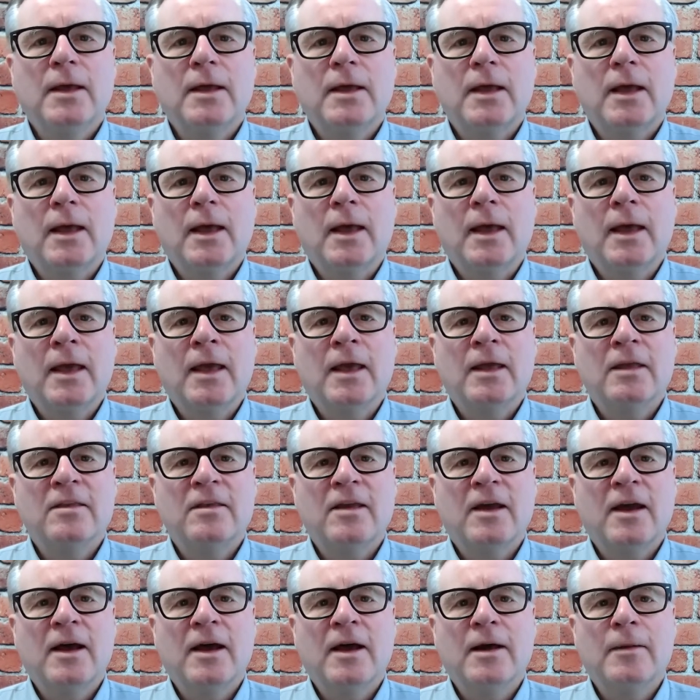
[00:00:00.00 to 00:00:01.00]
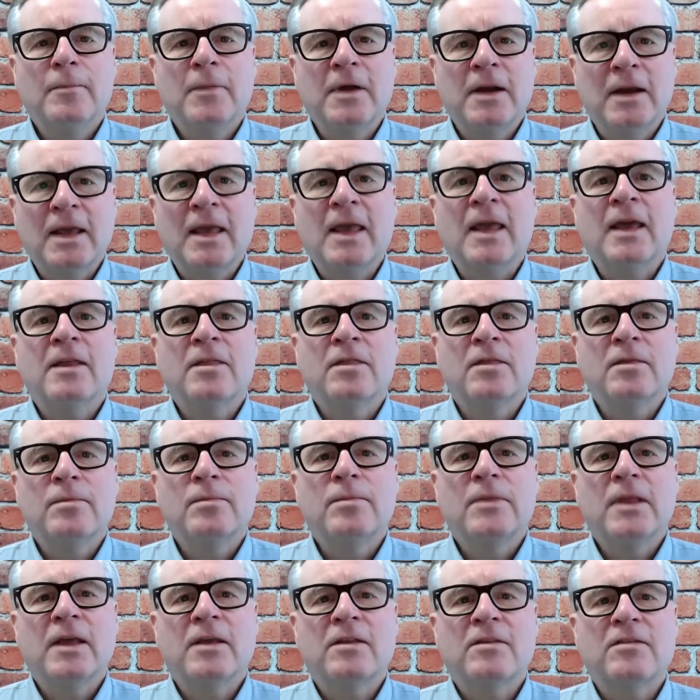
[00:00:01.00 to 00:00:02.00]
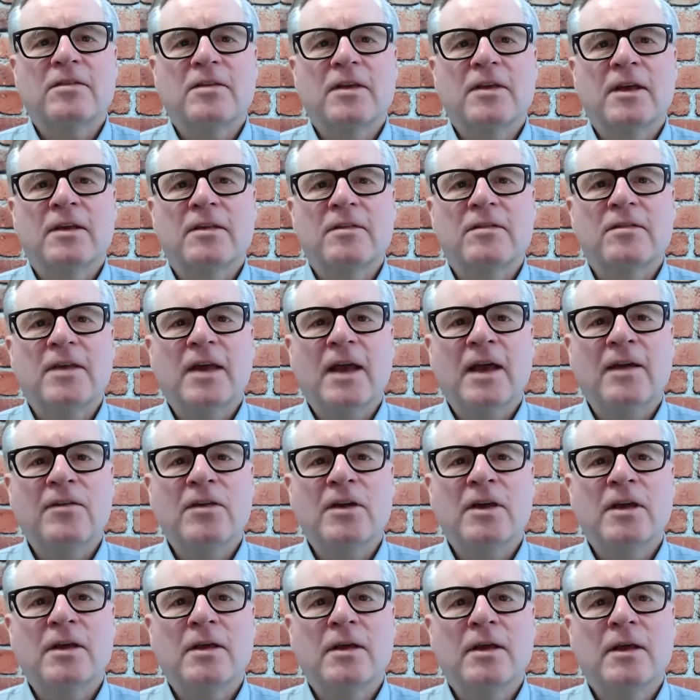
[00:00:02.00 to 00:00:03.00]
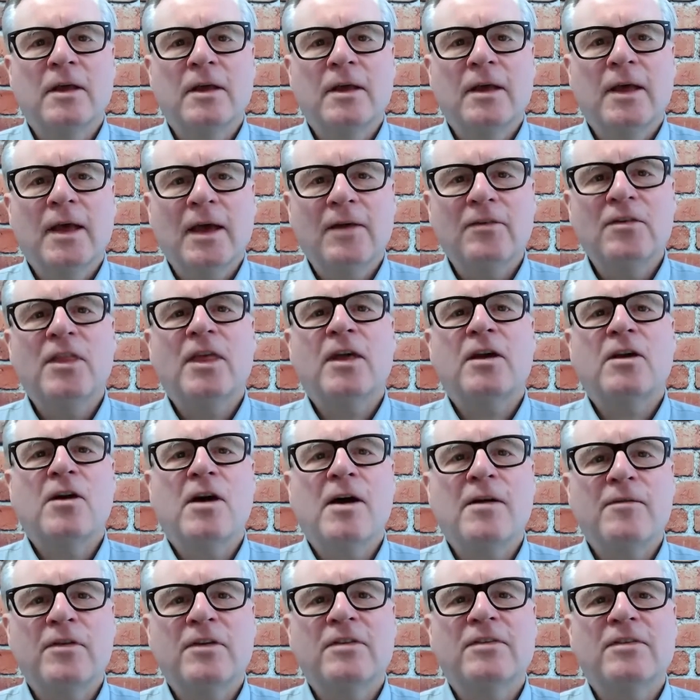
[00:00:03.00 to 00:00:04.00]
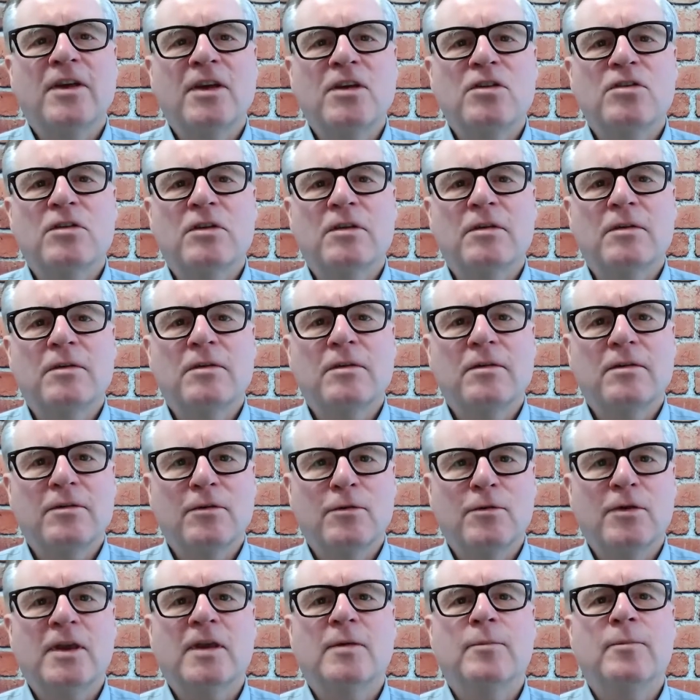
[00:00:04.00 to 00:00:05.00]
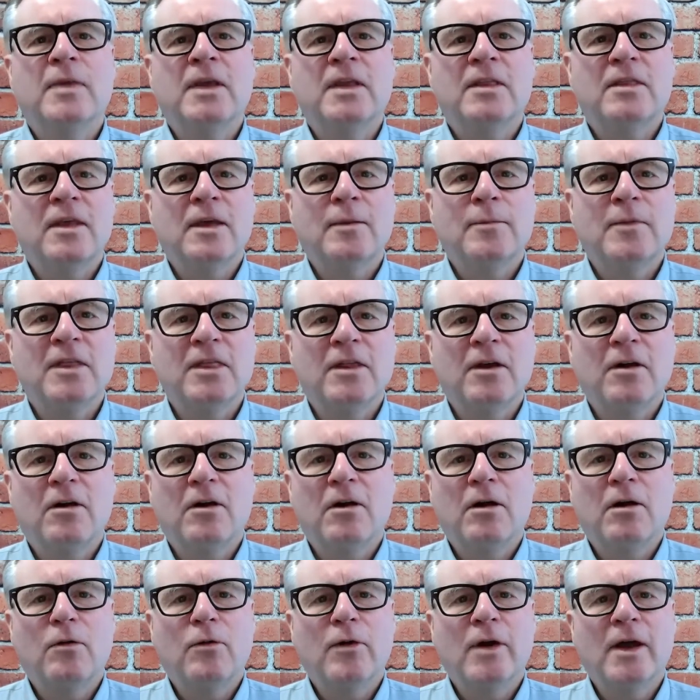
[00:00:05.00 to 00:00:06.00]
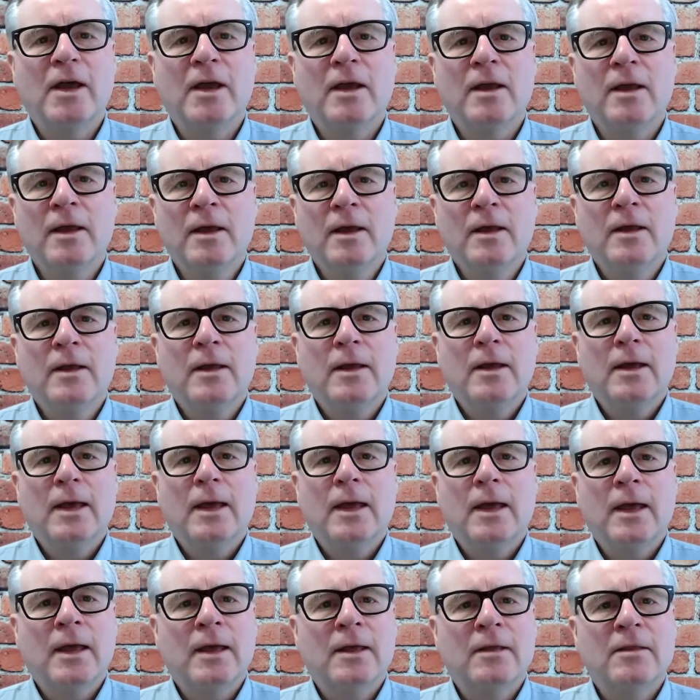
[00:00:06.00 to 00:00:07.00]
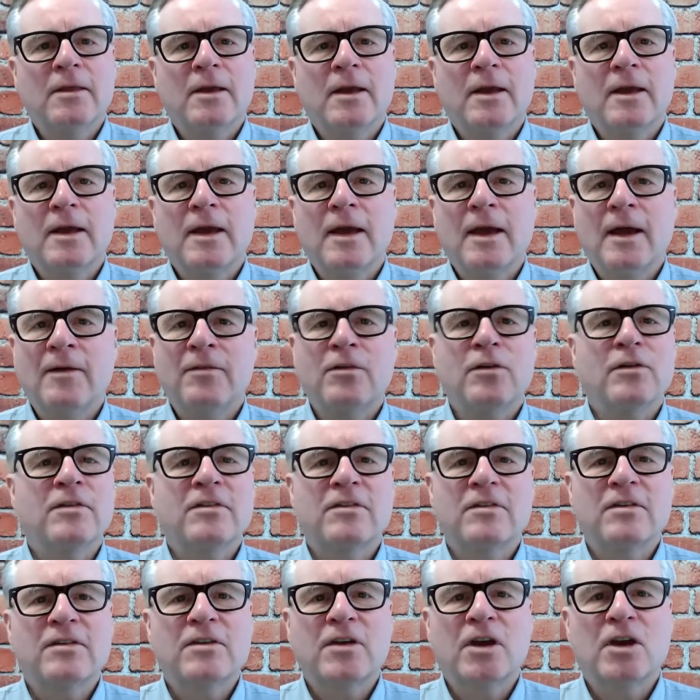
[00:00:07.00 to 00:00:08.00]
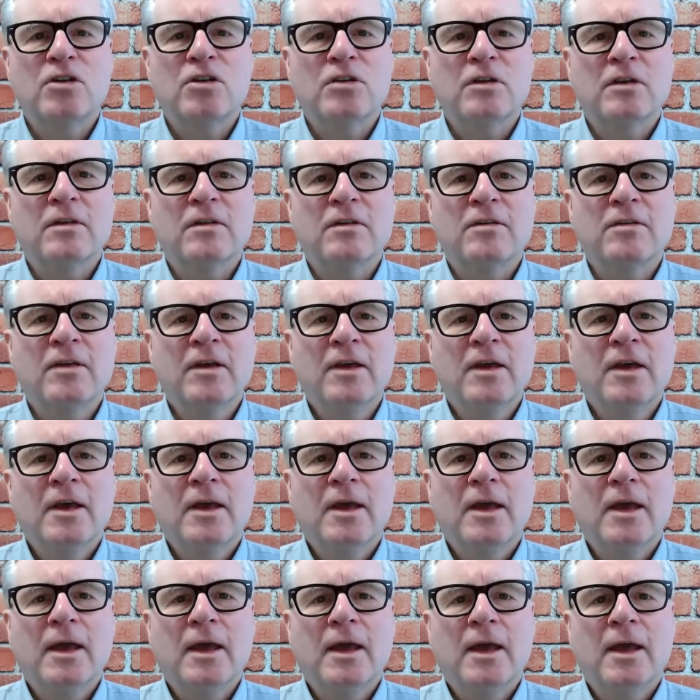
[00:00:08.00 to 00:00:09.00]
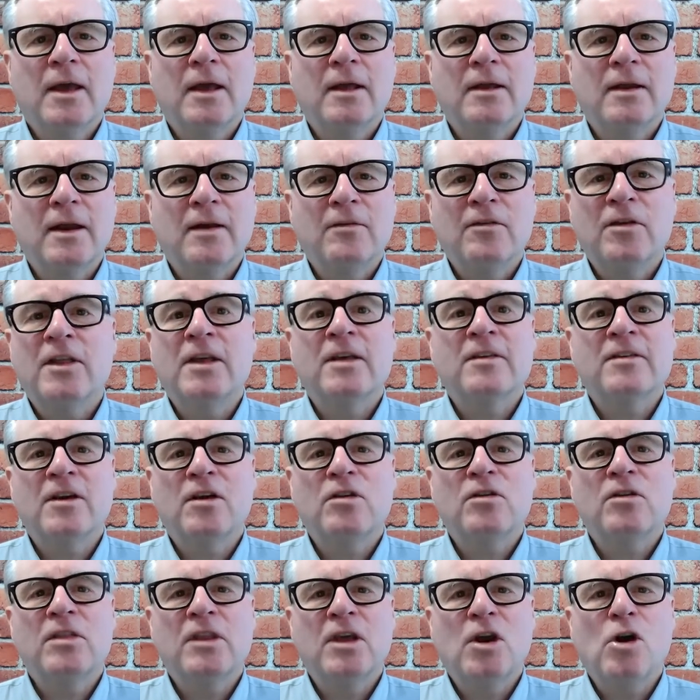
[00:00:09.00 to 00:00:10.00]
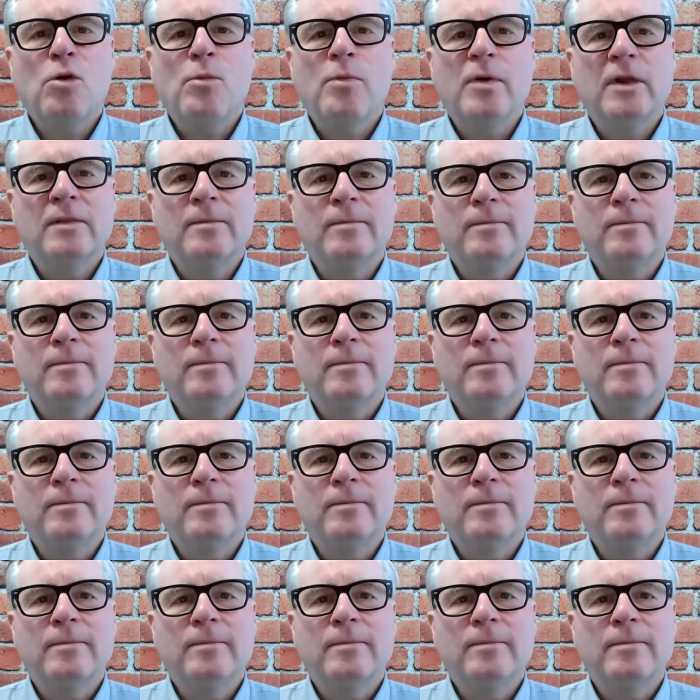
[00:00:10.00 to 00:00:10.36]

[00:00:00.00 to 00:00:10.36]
And but again, it's having that conversation so we can meet them in the hallway and have those discussions, and everything's out in the open.